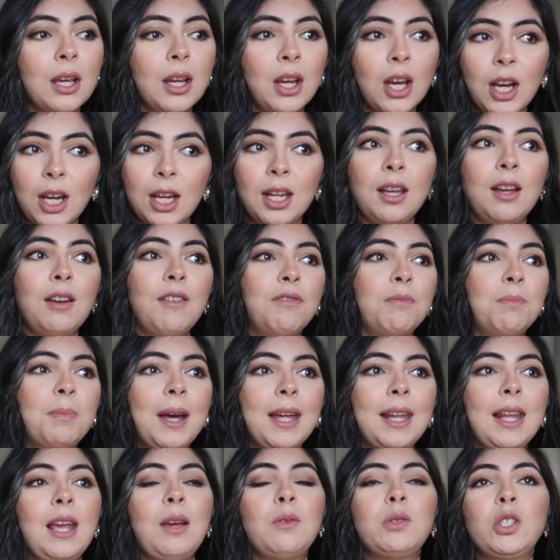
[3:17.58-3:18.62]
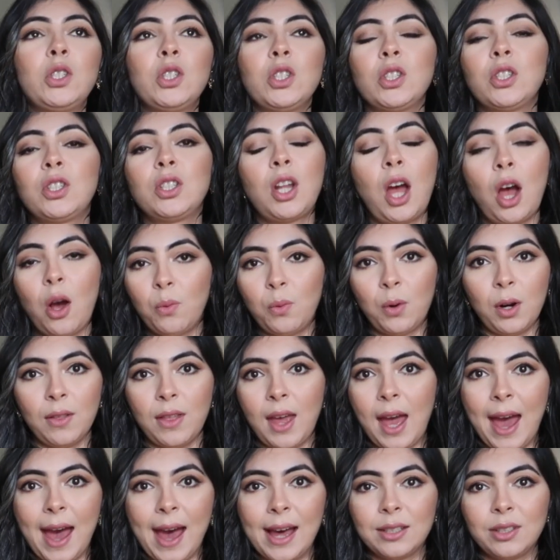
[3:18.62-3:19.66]
could have, but it was just not worth
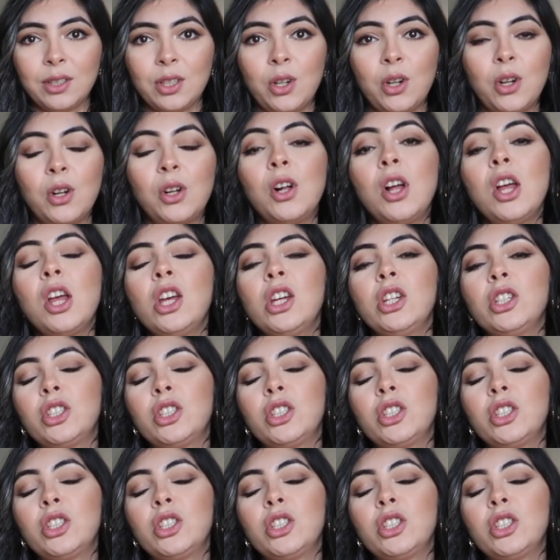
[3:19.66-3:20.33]
the hassle.